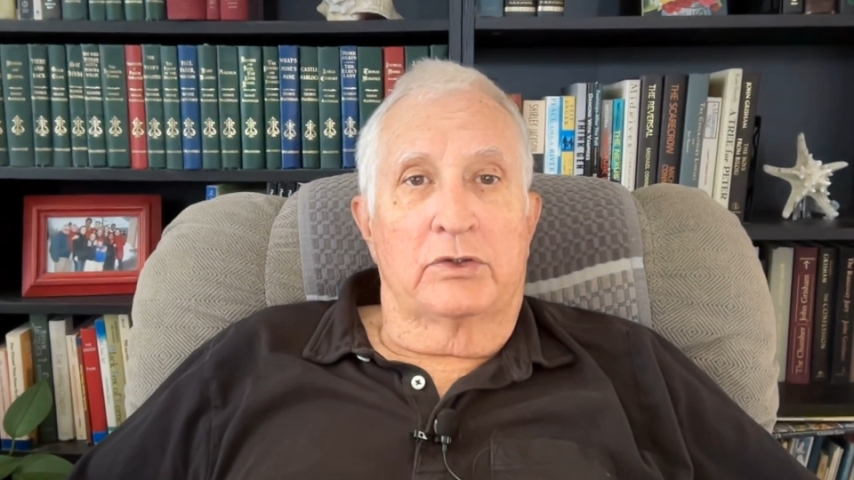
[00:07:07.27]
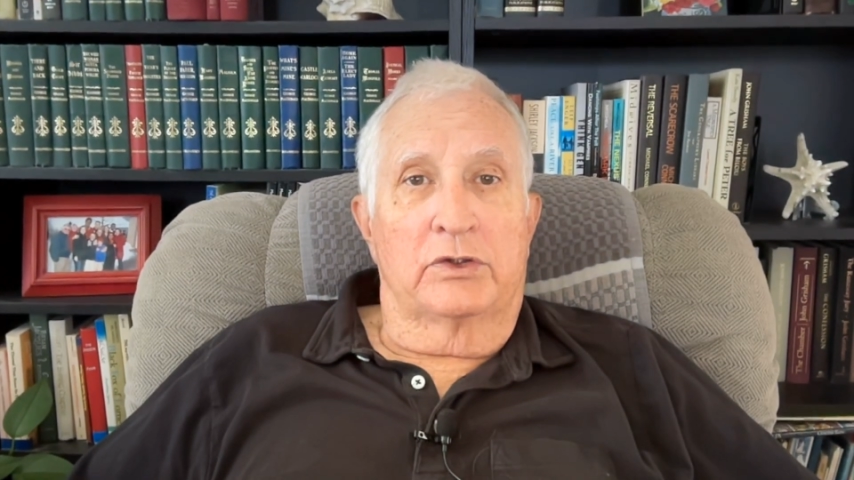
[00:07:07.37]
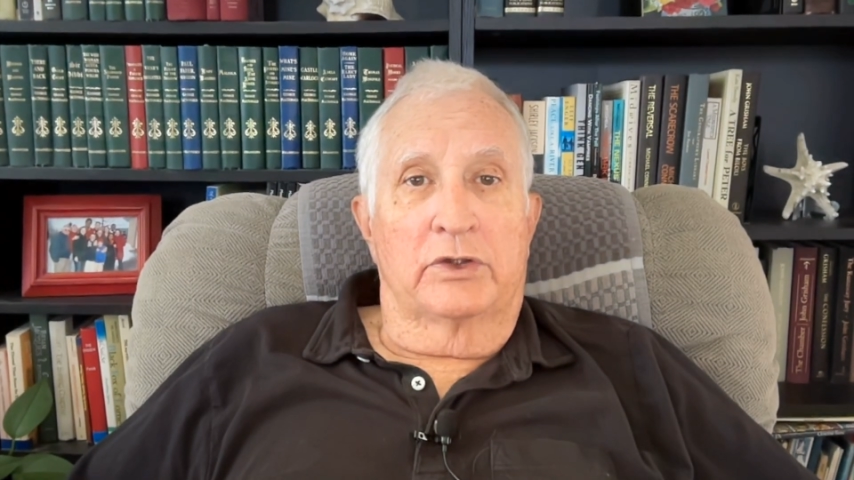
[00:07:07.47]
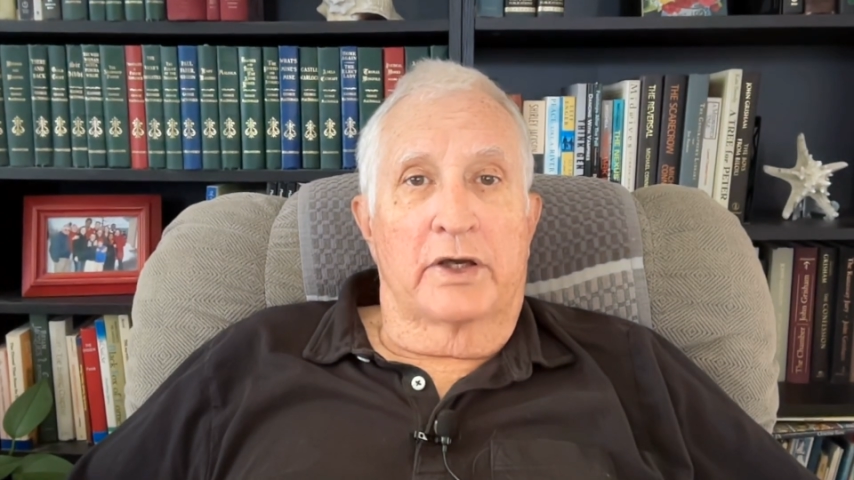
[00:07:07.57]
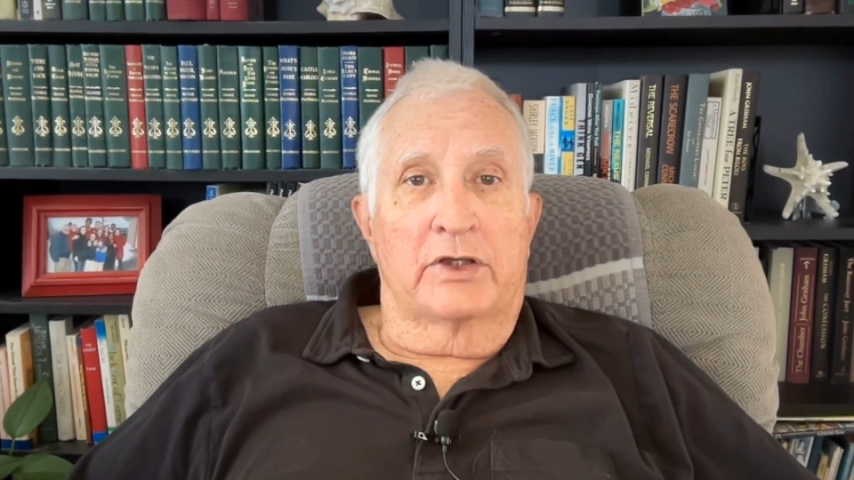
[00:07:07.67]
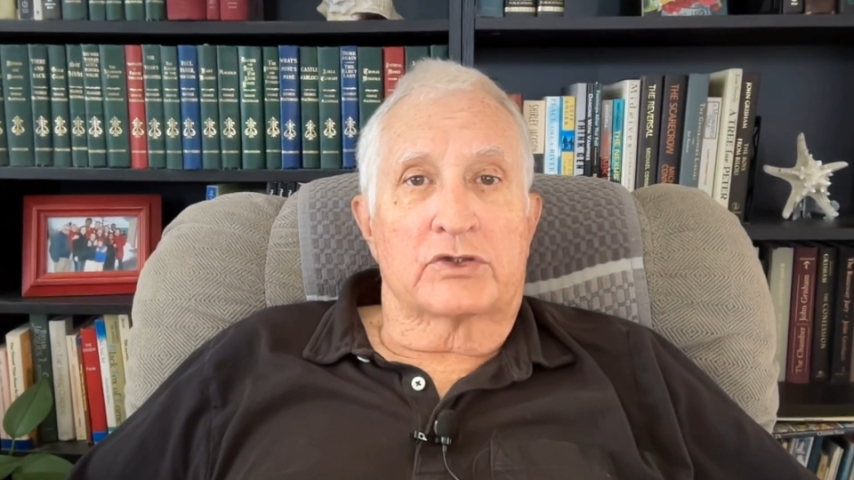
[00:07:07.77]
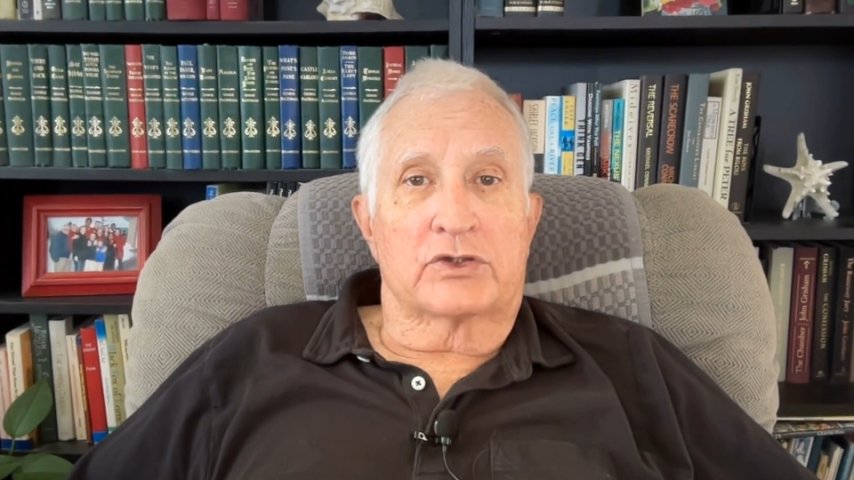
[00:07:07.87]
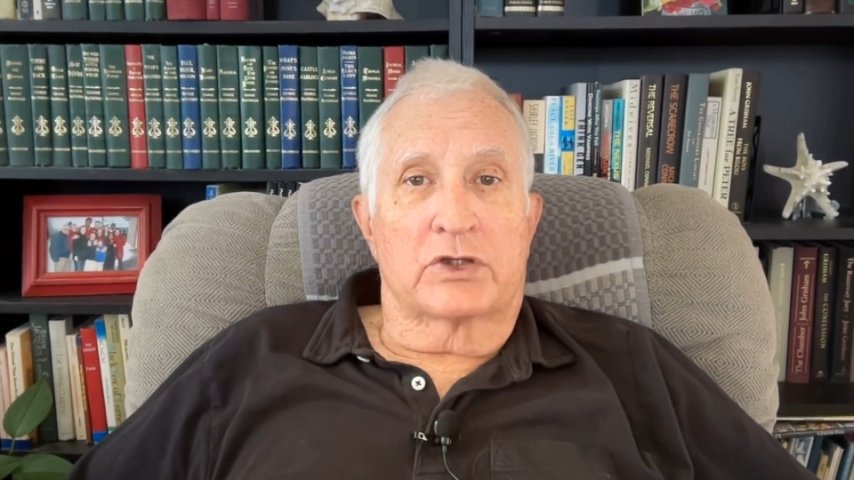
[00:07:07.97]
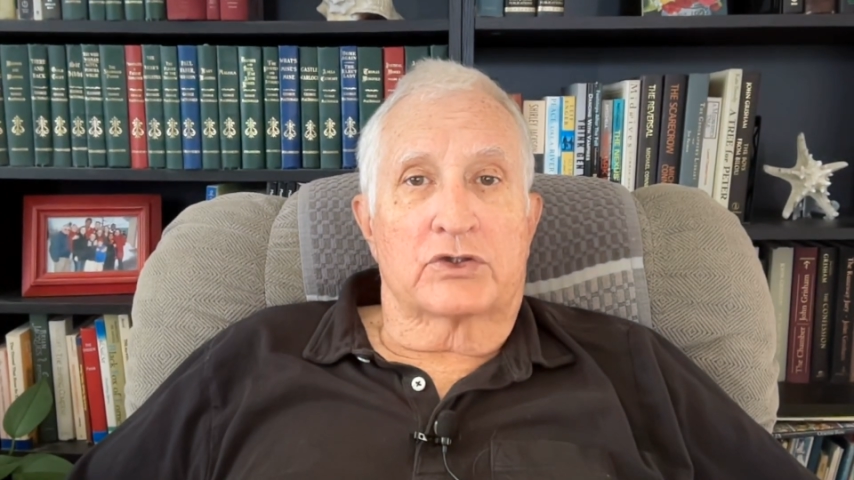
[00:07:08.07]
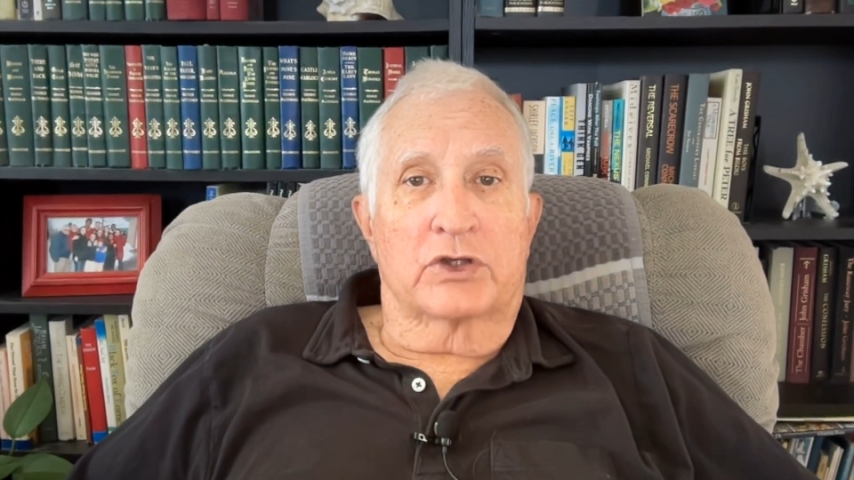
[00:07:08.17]
United
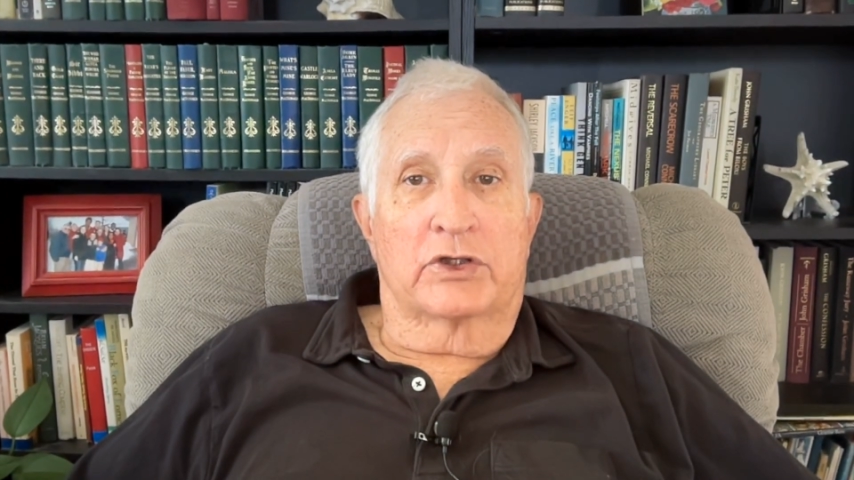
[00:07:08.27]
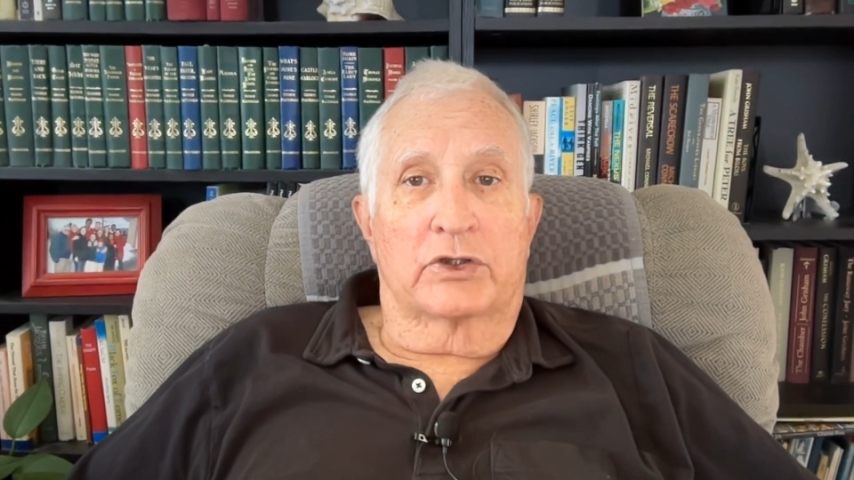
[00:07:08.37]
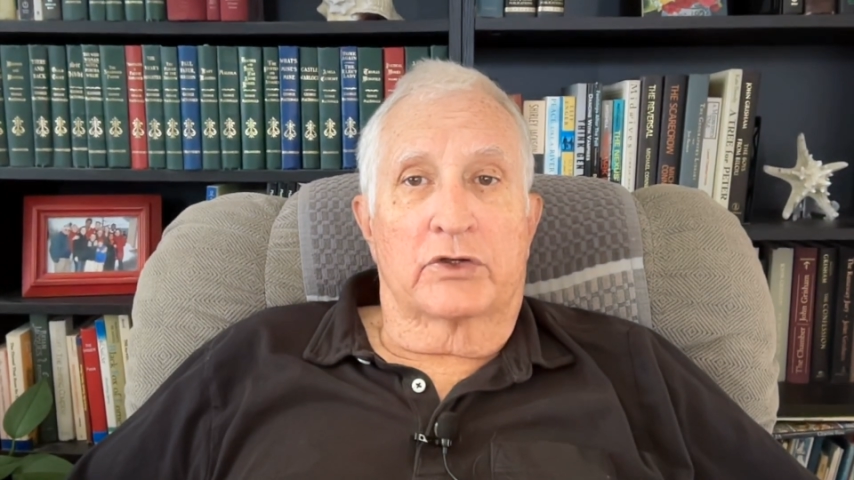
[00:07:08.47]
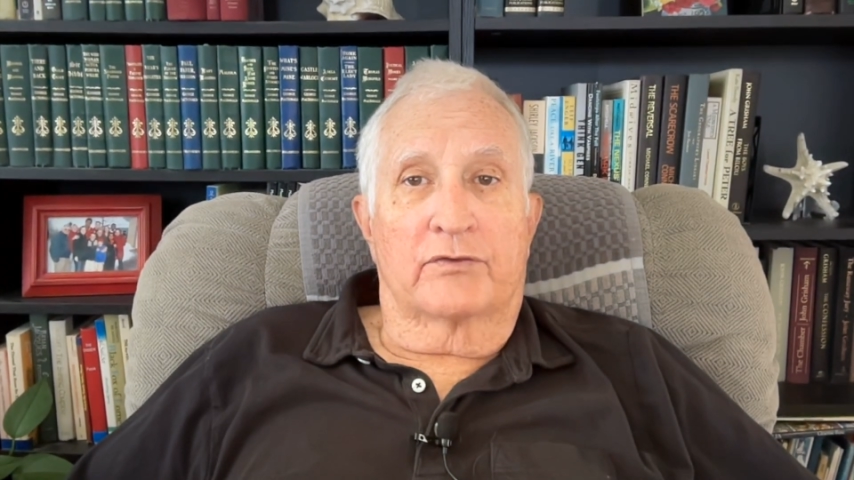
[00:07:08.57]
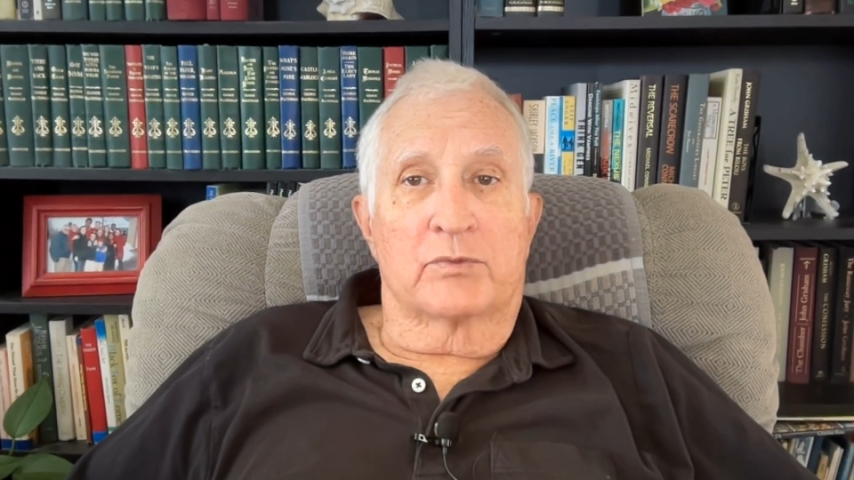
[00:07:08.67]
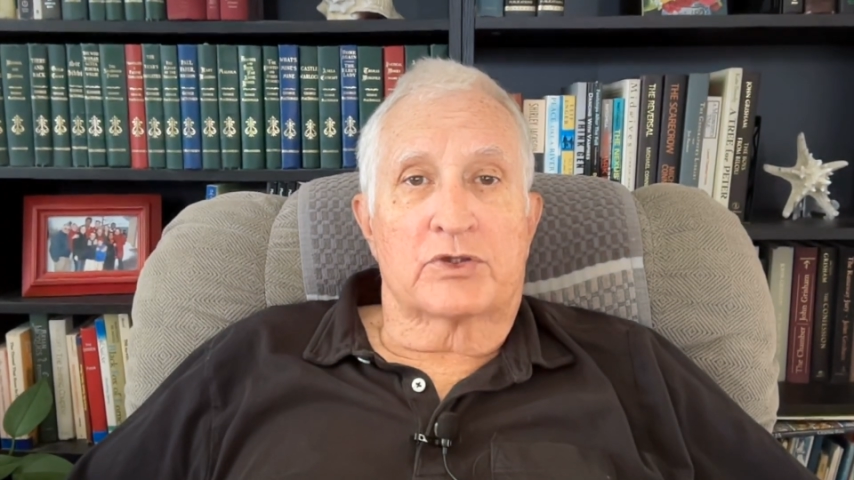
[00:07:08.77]
States Senator from